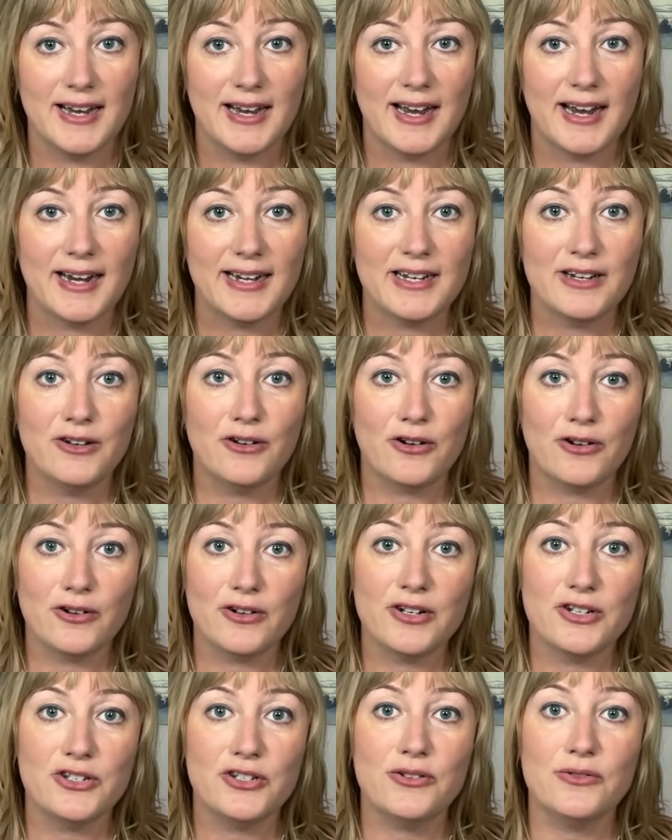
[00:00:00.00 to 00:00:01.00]
I'd
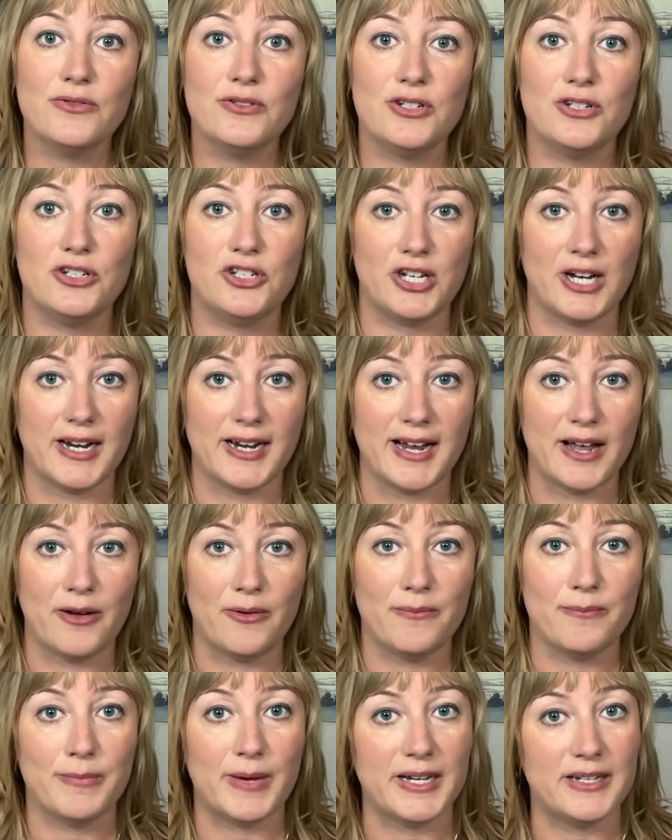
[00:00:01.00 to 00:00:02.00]
encourage you to check out
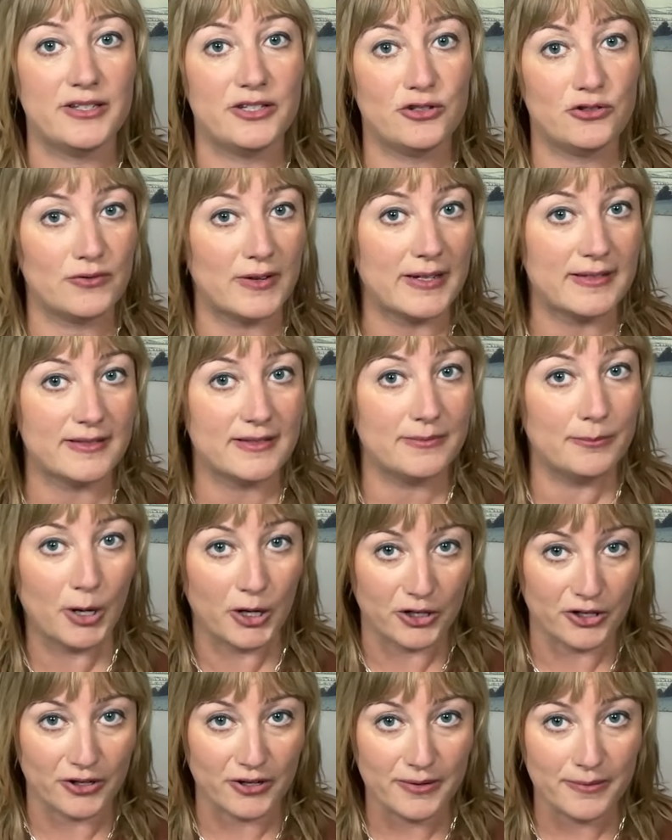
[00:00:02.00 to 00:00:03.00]
my Stress
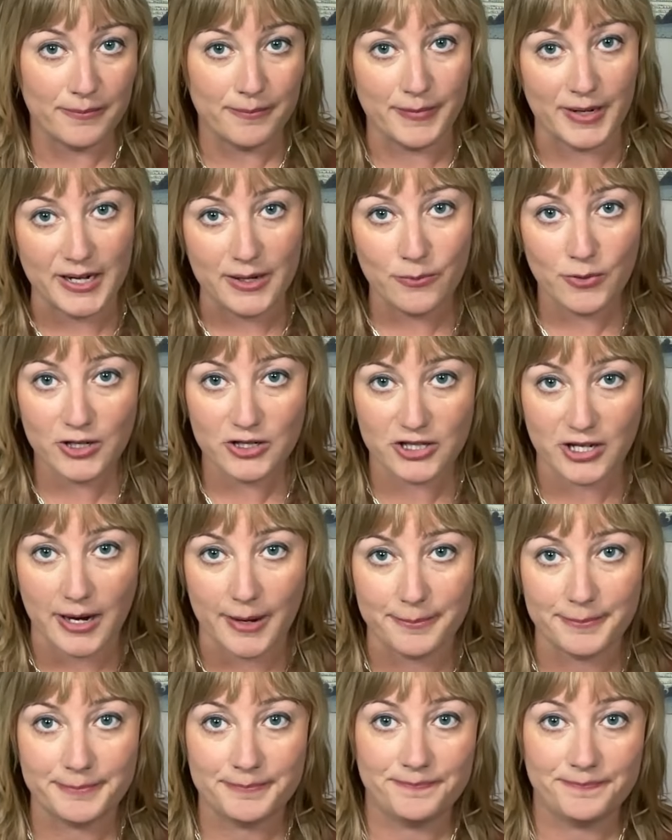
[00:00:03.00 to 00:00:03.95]
Smarter mini workshop.